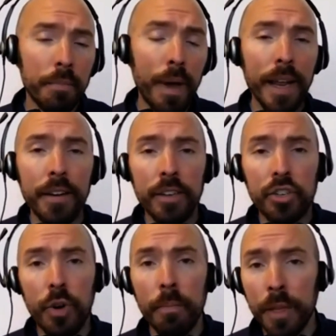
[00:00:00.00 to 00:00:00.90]
Biden and
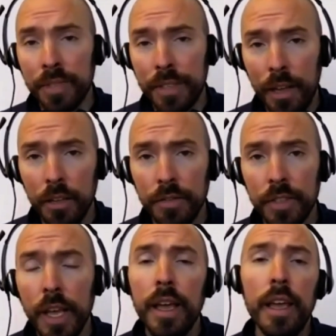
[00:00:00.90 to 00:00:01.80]
Trump themselves,
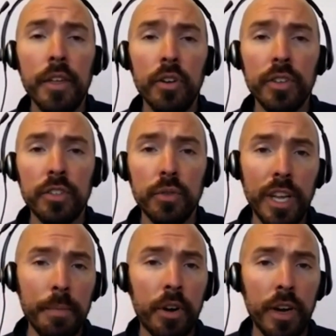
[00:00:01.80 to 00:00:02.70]
and then also
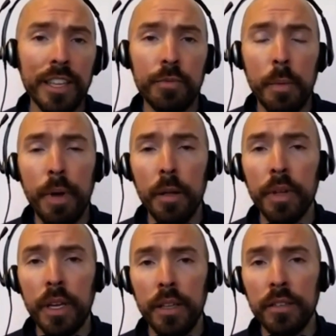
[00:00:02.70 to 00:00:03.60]
Democrats and
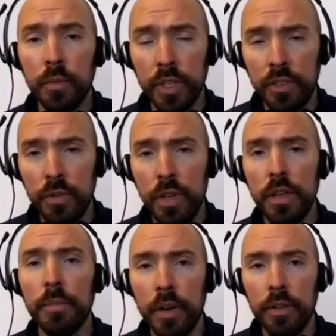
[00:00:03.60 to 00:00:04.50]
Republicans. And what's
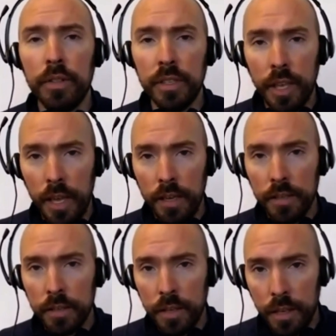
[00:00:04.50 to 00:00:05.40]
unique about this
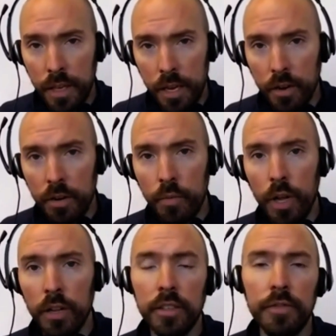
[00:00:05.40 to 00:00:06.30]
case here
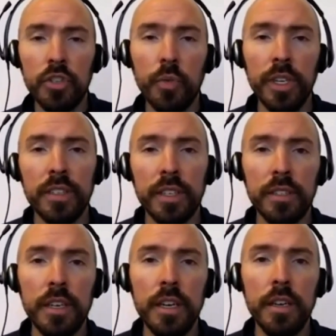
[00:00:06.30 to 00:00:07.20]
relative to
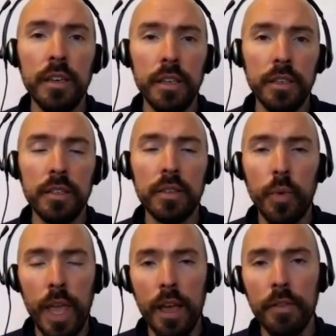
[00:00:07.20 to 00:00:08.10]
2016 is
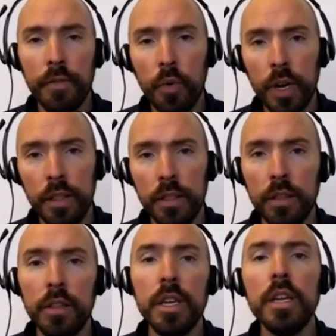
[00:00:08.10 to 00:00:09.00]
we have quite the
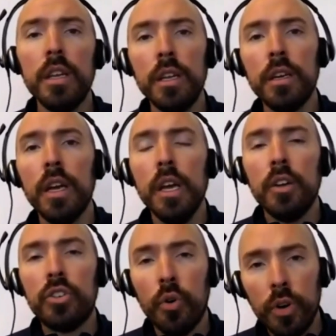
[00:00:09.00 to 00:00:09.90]
leaning
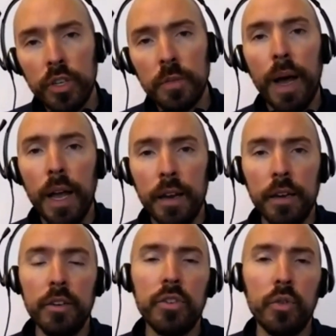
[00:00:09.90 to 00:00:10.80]
towards
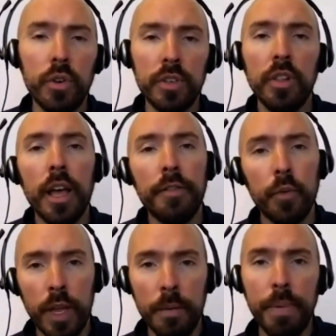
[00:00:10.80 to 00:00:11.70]
Biden, towards
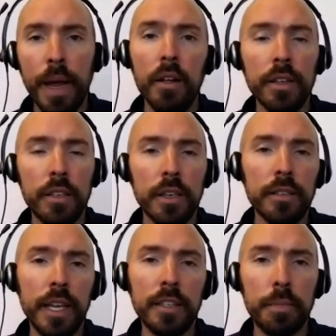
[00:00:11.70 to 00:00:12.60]
left-wing politics,
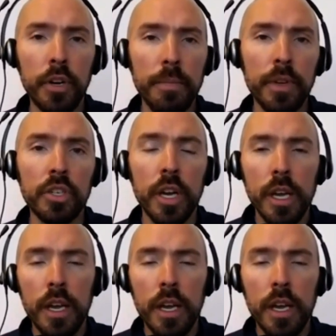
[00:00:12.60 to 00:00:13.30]
and that's pretty much